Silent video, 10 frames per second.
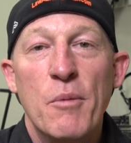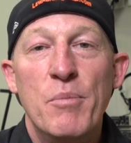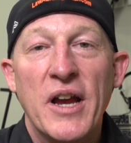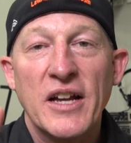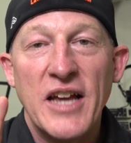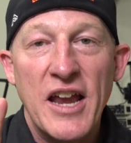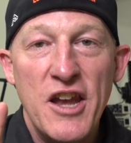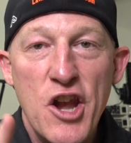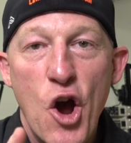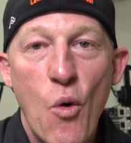because I
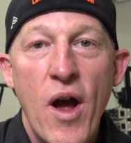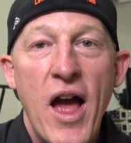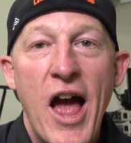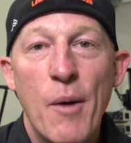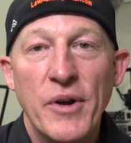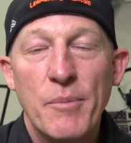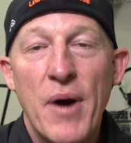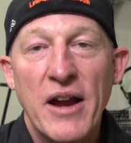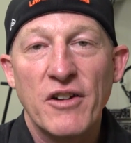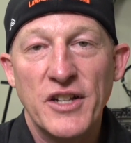know how many
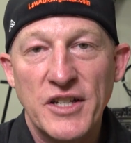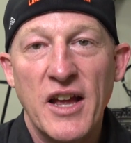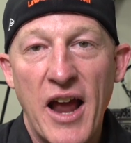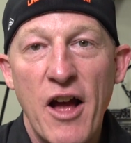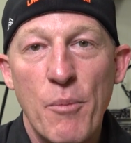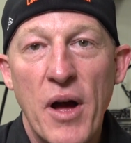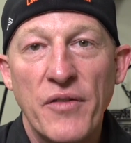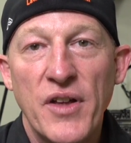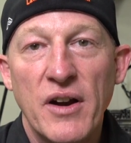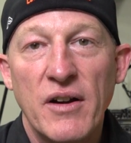bikers it's gonna help
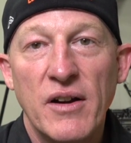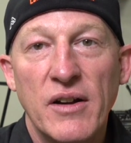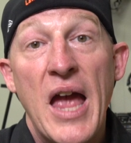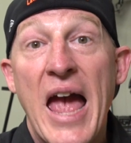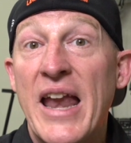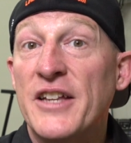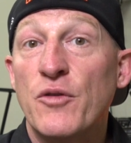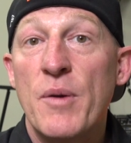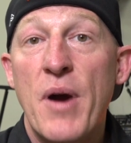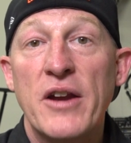out there. And as
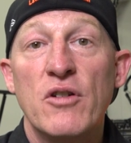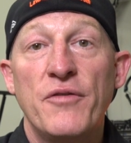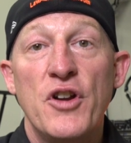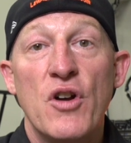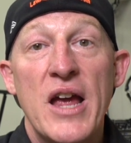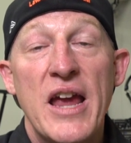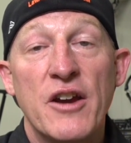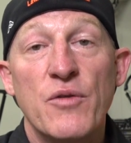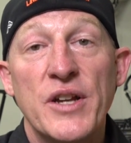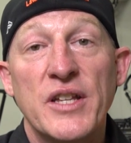a reminder, if you're
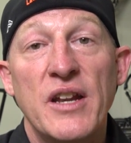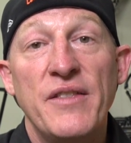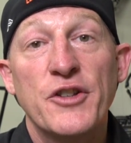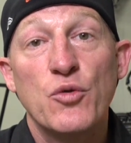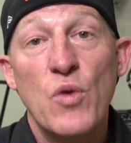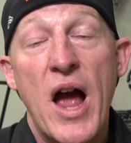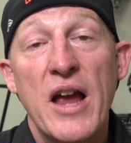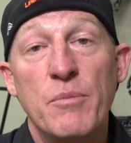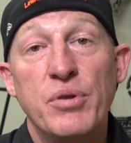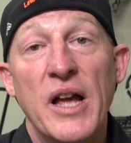interested in this
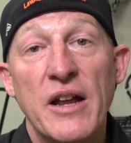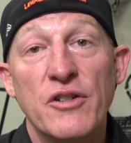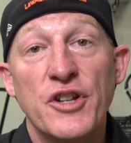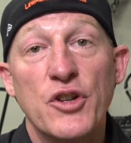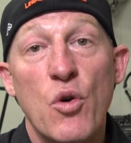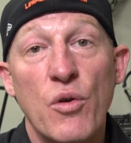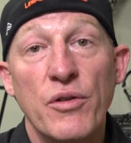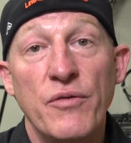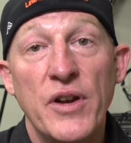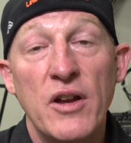Ride Planner
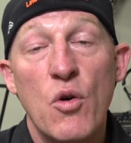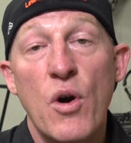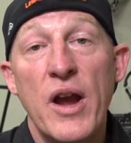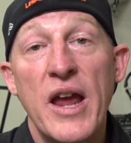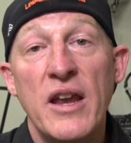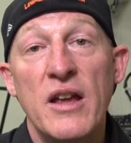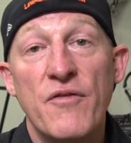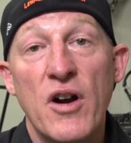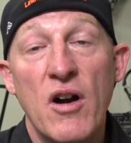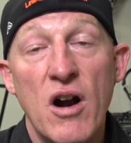tutorial video or any
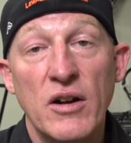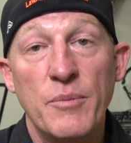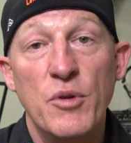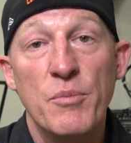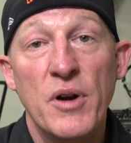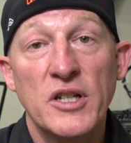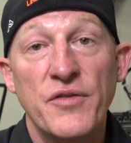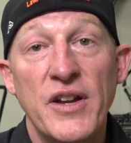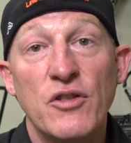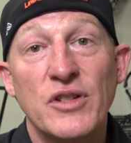of our Hardy Boombox
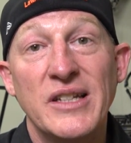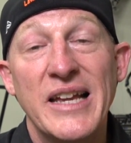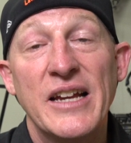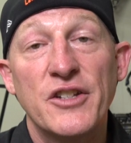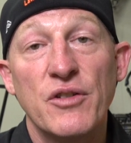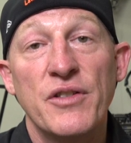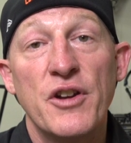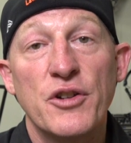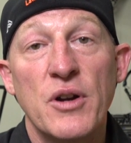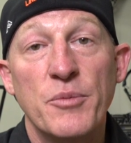videos, links are in the
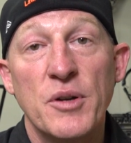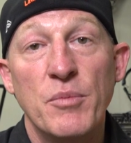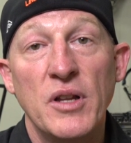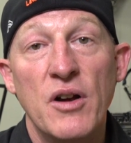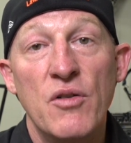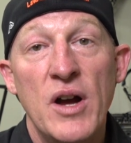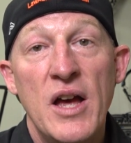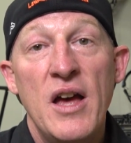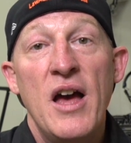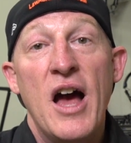description below.
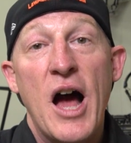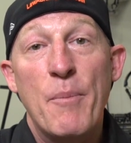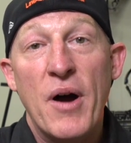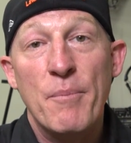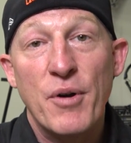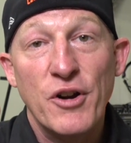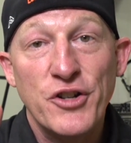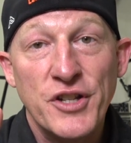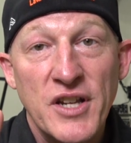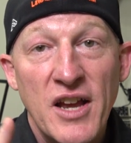Upon
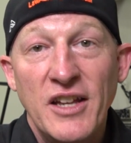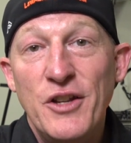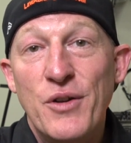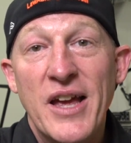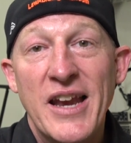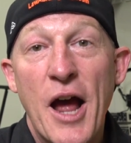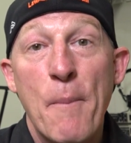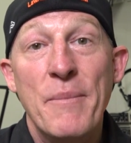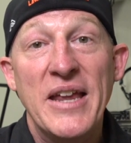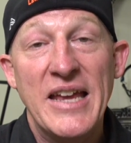purchase, you get
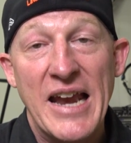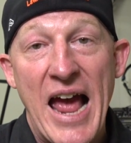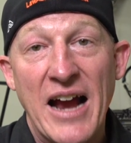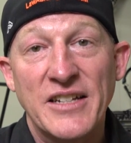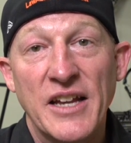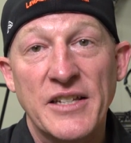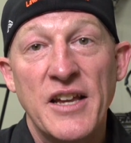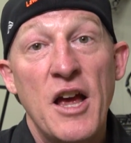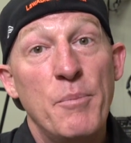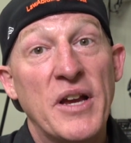immediate
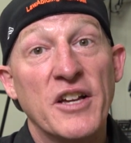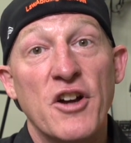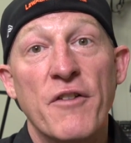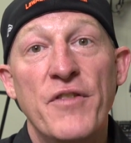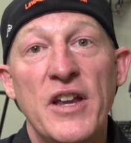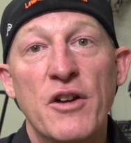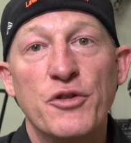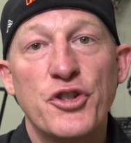access because our videos